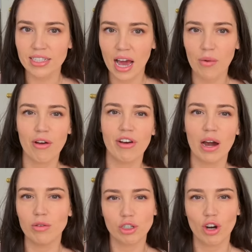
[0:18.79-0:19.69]
However, I
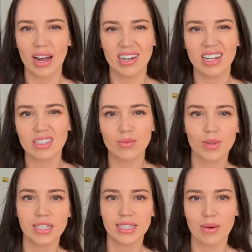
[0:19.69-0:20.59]
will try and link
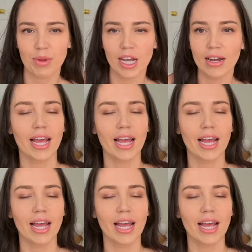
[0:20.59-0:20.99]
something similar.